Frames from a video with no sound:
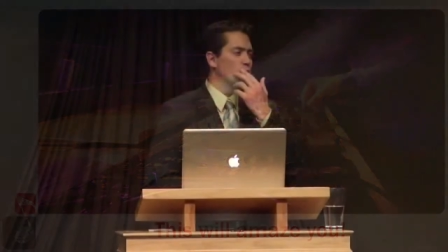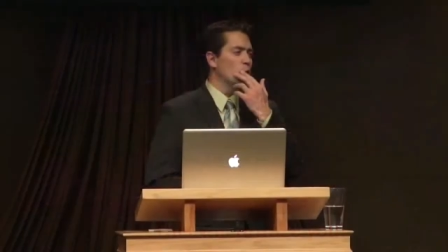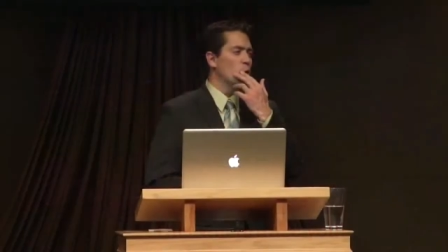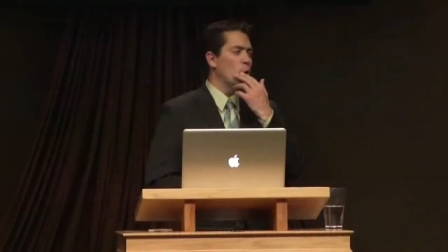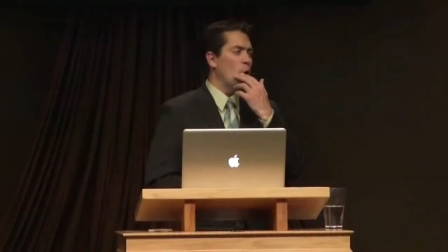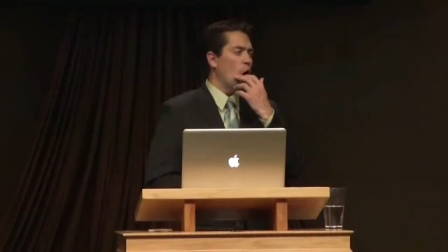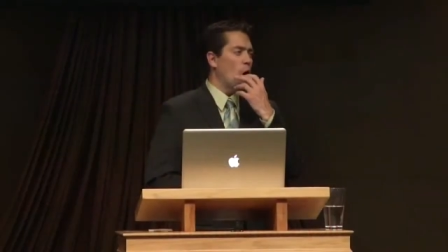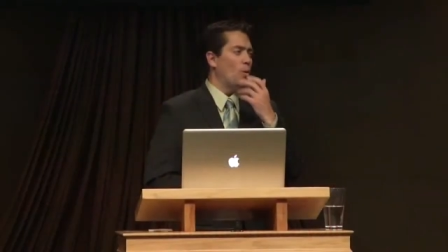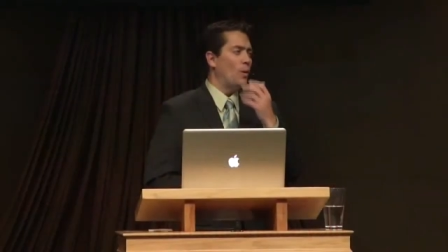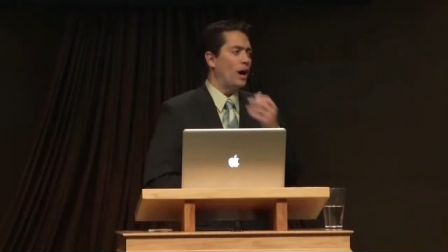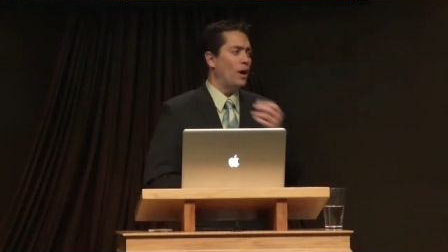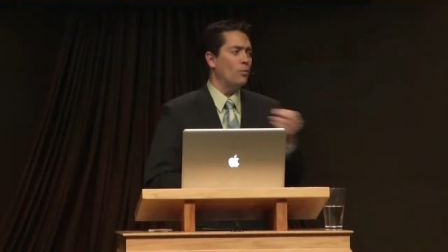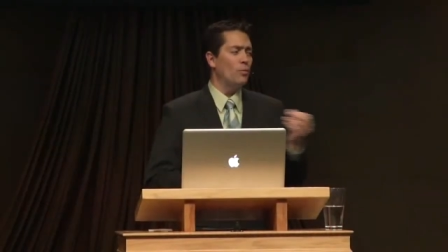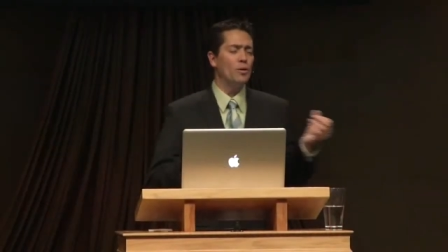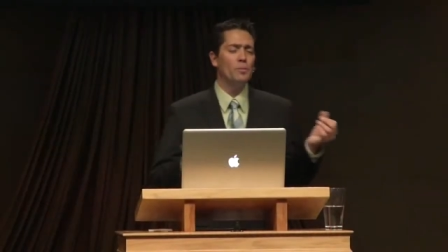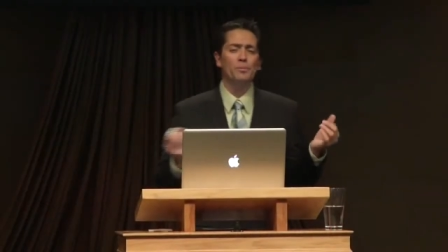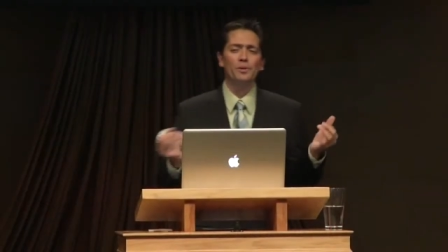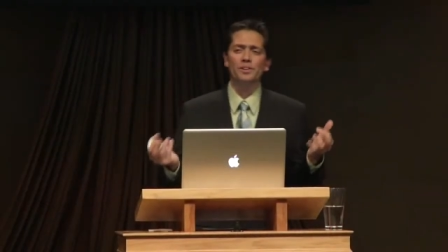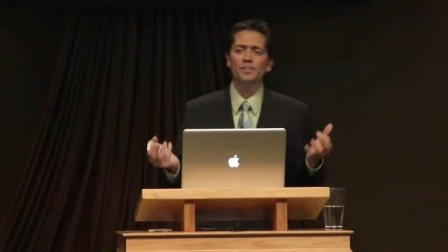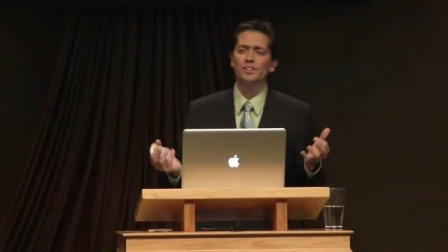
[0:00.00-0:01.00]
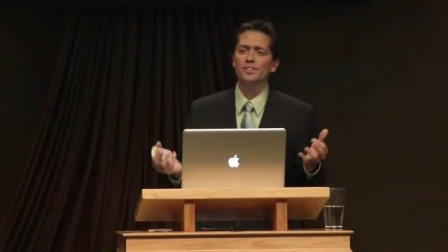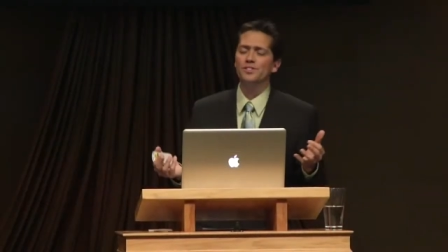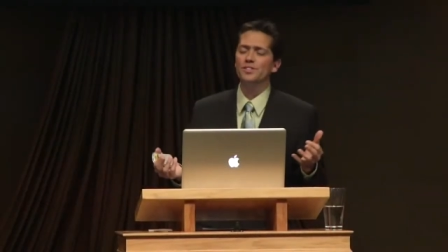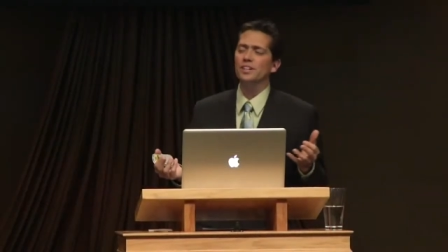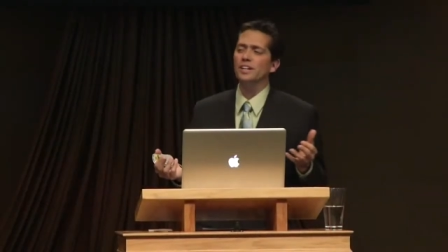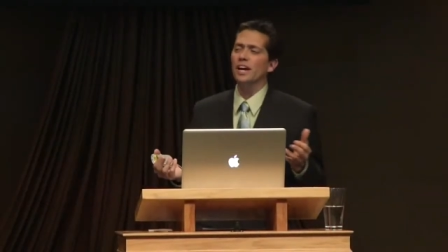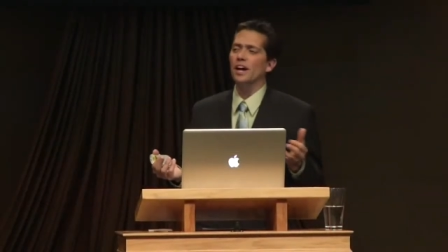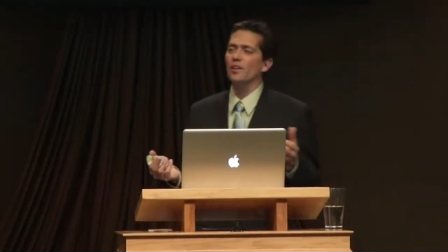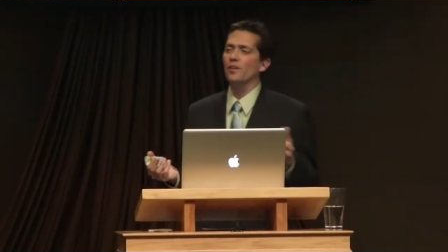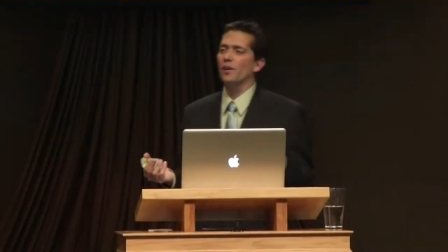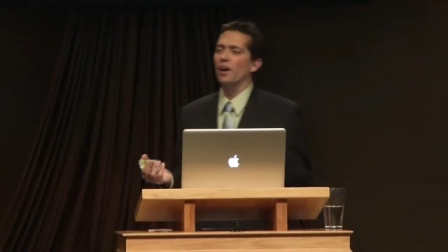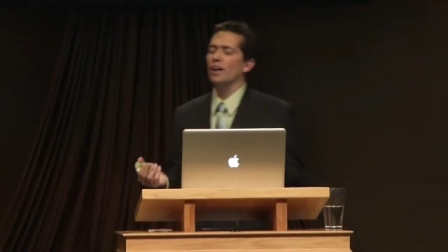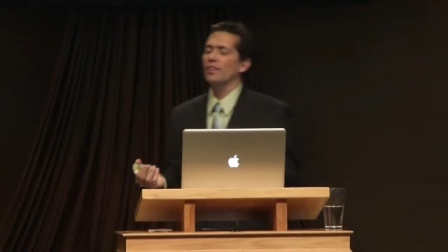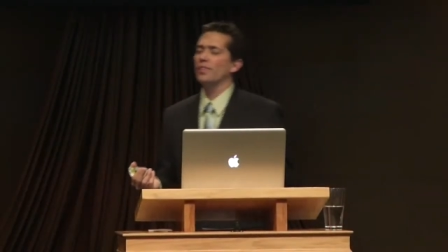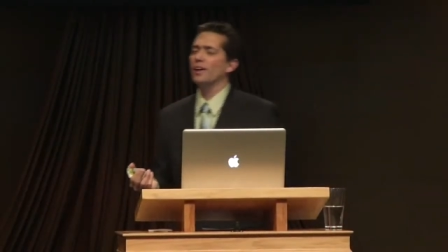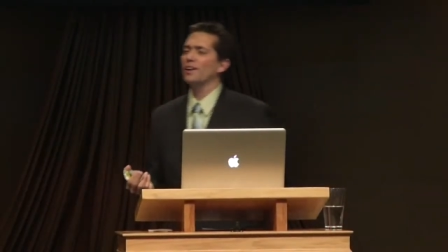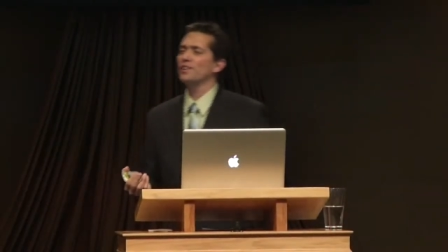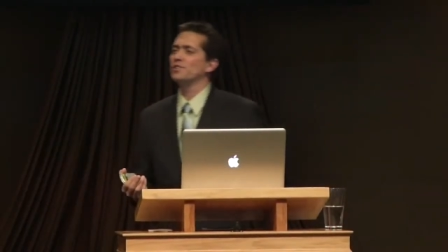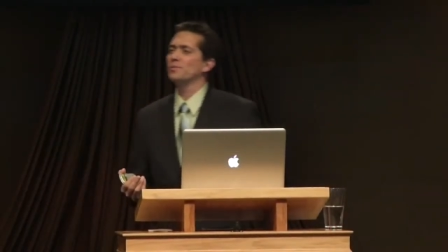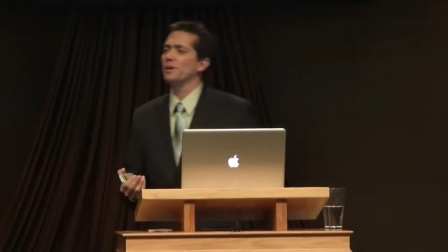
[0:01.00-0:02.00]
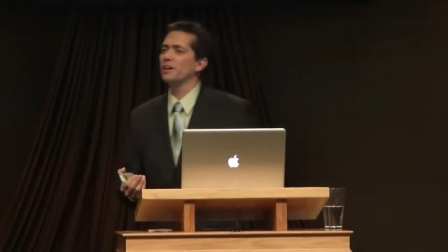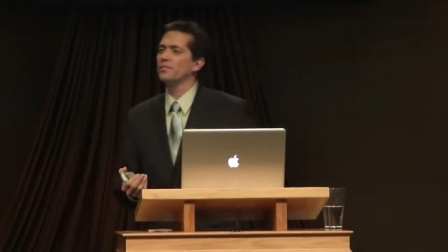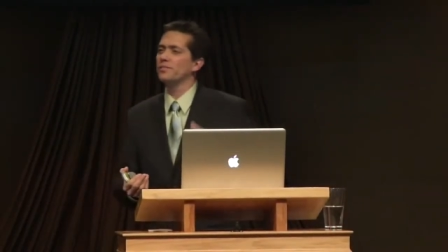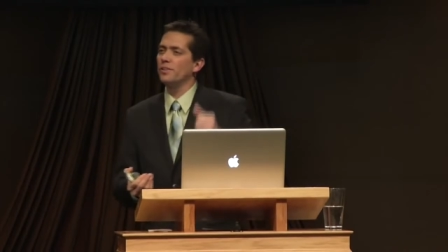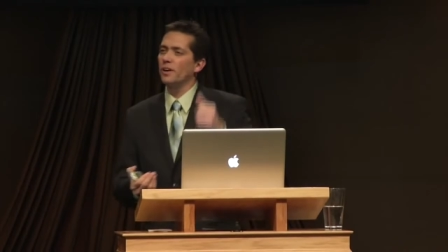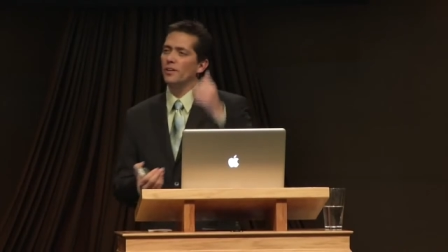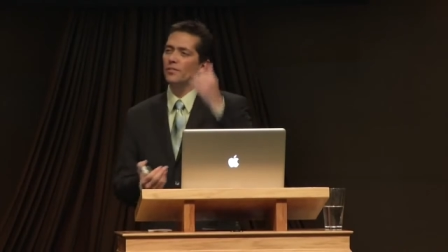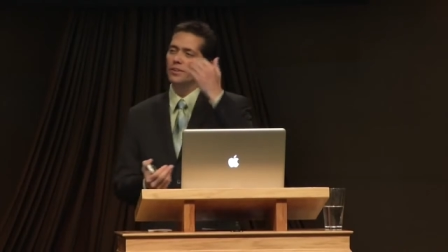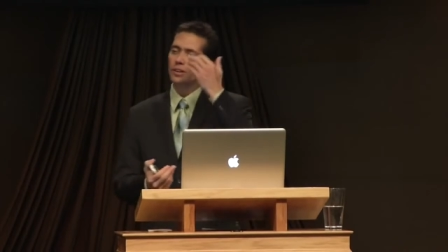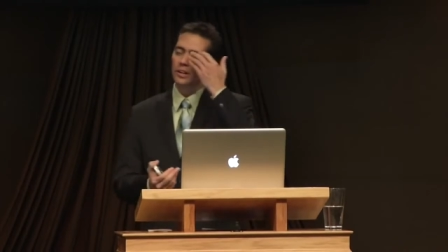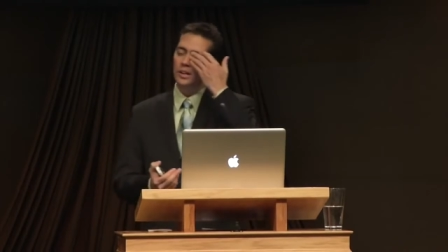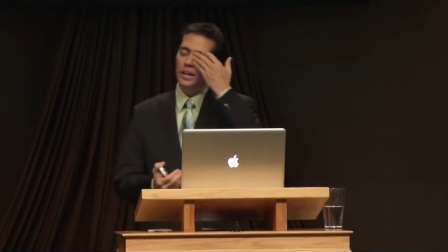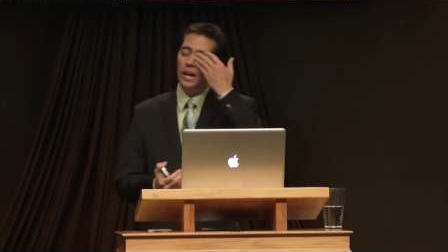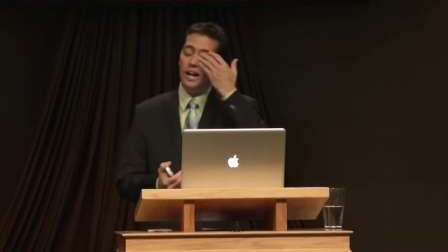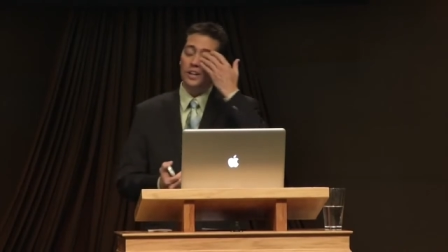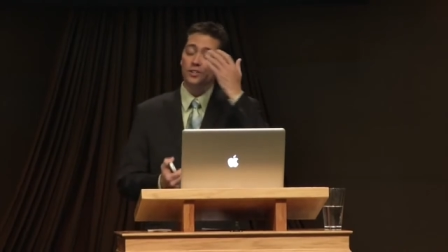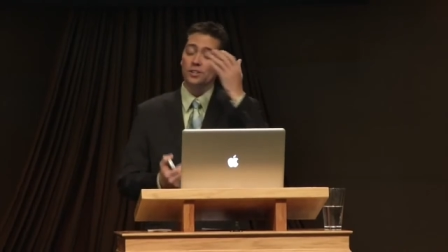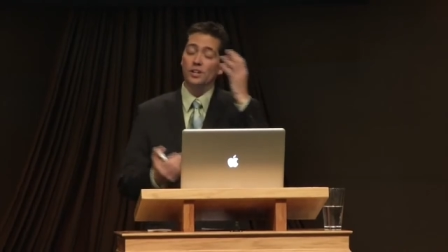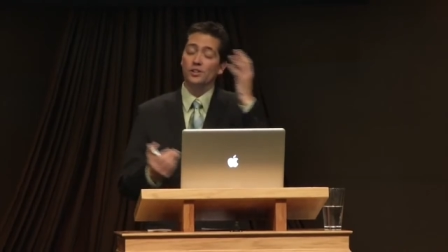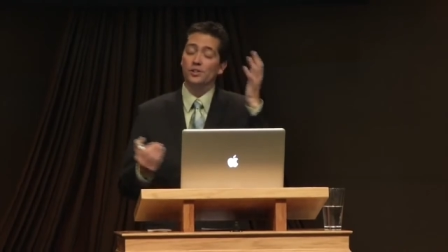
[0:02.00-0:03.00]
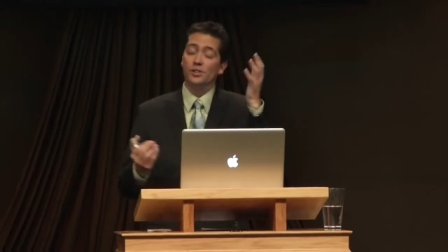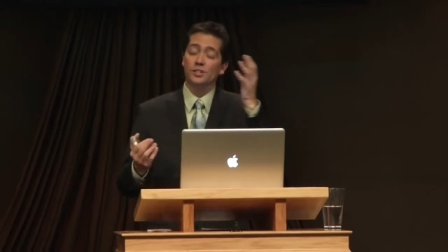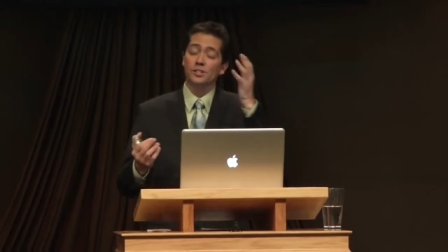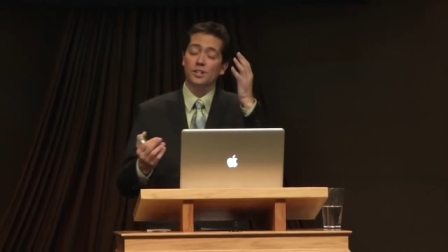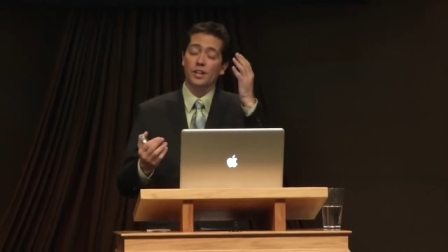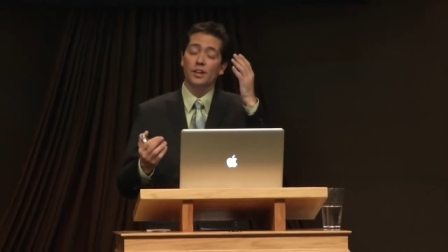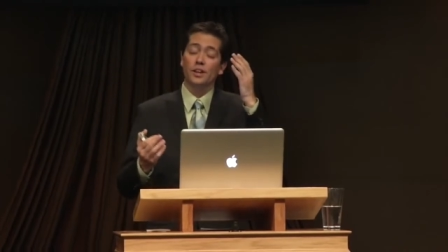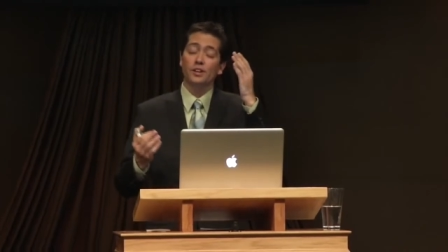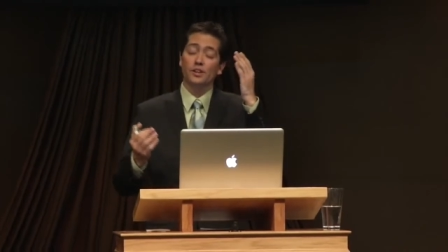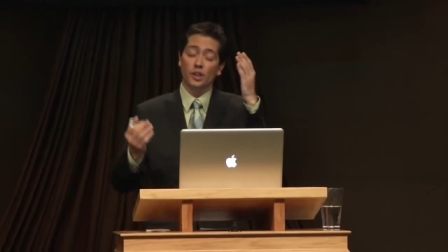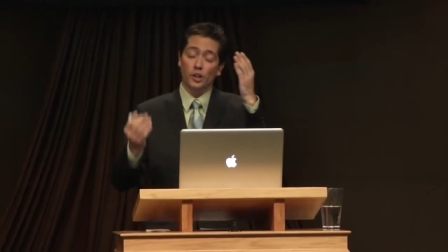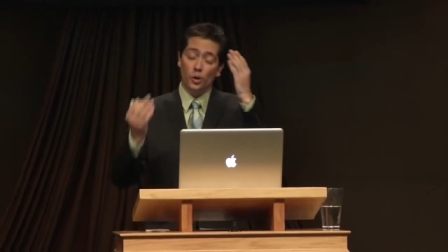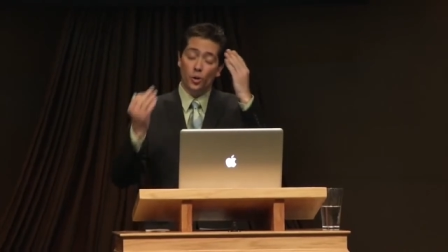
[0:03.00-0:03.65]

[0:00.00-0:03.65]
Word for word: So while we're putting this together, I thought to myself, actually, I shouldn't say that.